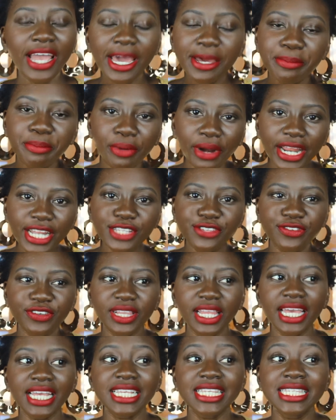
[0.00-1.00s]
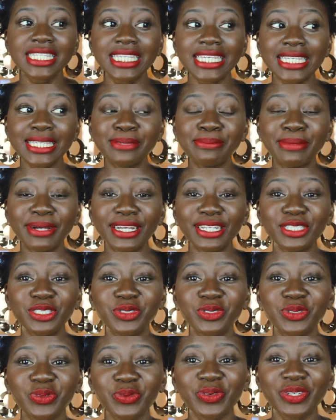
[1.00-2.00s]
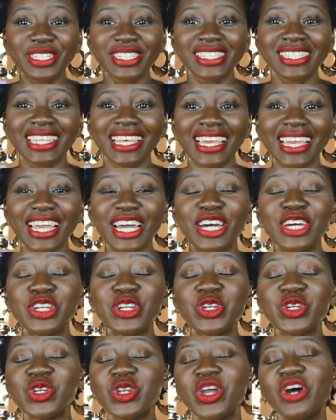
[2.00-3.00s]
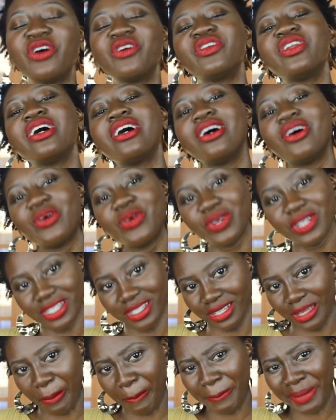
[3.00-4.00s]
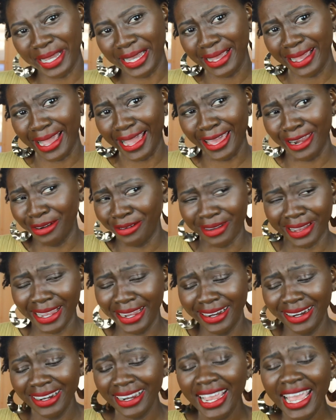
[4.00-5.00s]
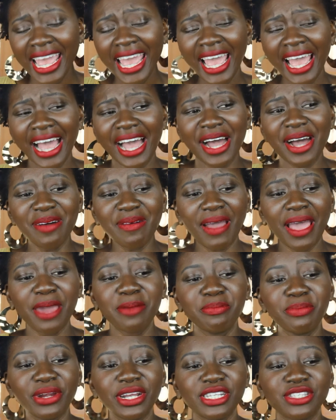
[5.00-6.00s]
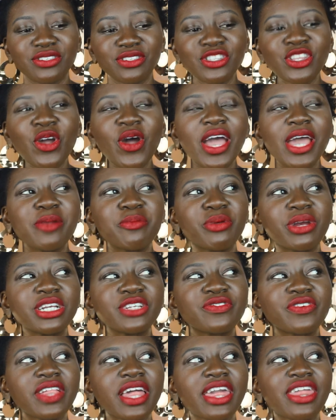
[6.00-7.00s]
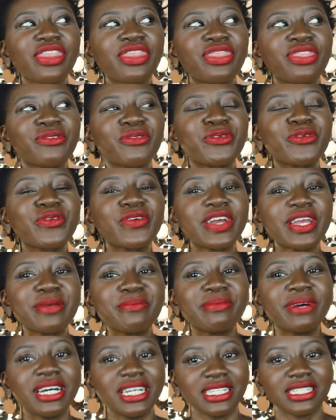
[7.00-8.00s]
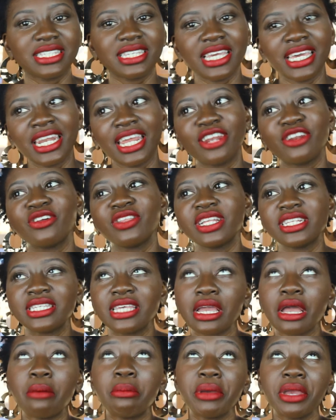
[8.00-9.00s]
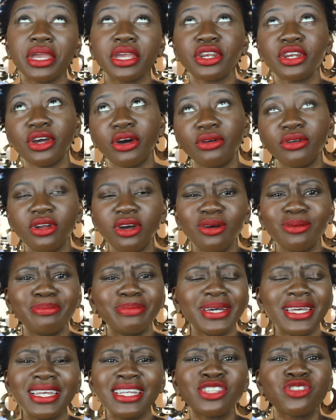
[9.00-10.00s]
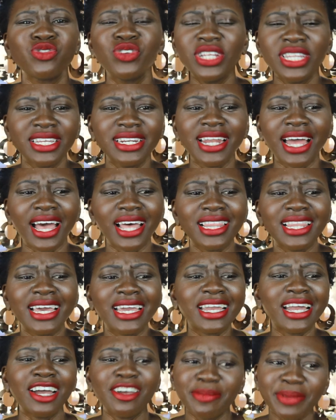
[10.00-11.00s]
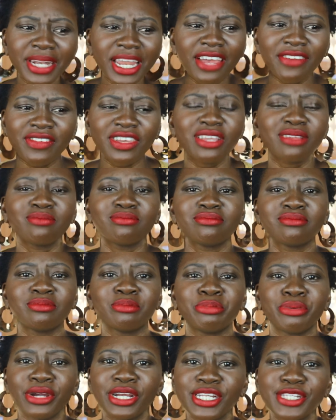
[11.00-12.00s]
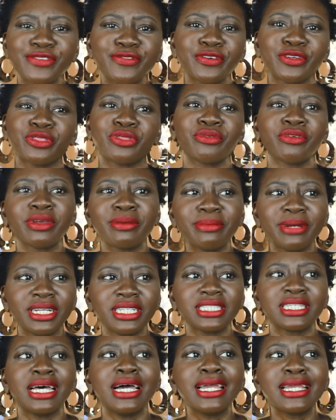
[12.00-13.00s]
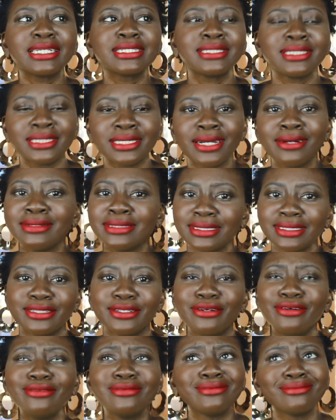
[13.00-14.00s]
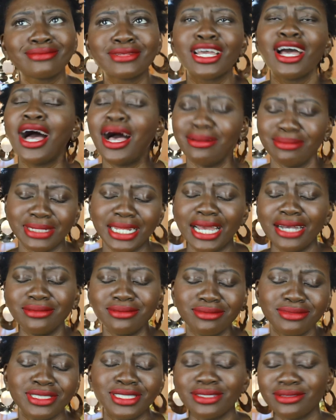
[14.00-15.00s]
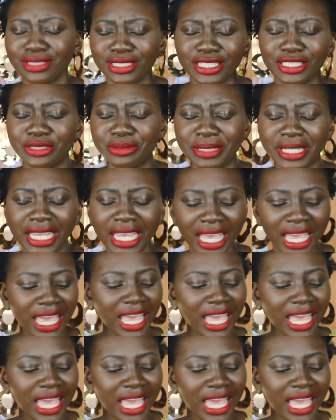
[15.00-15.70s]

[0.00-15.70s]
I had braids for like 6 months, which is like a no-no, but I don't care. I had braids for like 3 months, and I know that's like a big no-no, but it's really not. Like, I've been having braids for 3 months, like, since I was little. Calm down, don't judge me.